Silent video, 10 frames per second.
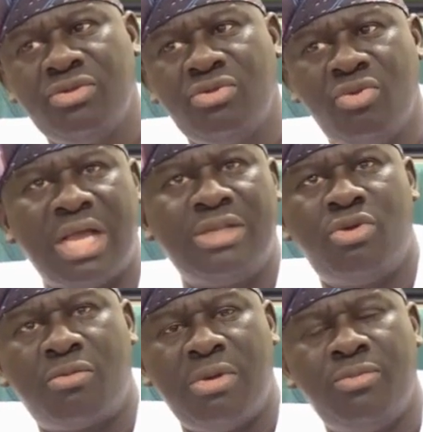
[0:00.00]
Look at
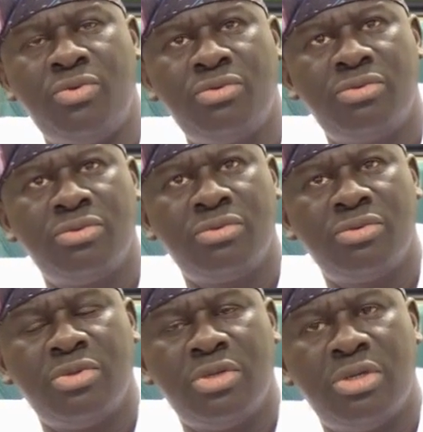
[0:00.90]
Dokpemu.
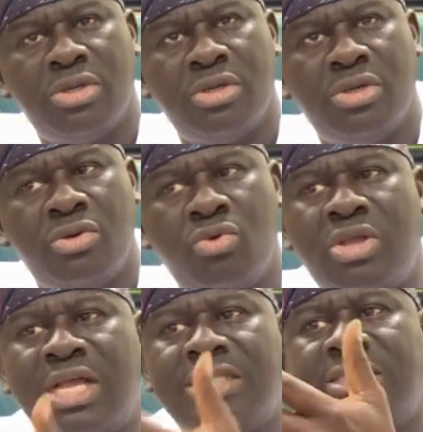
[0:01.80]

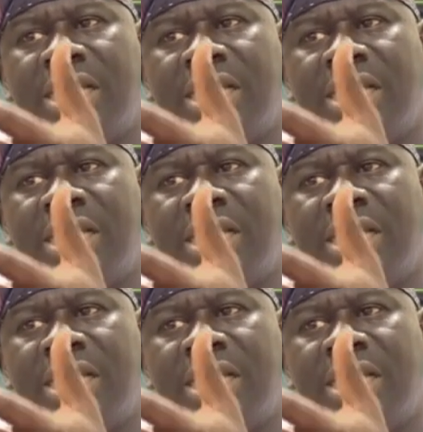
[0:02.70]
Look at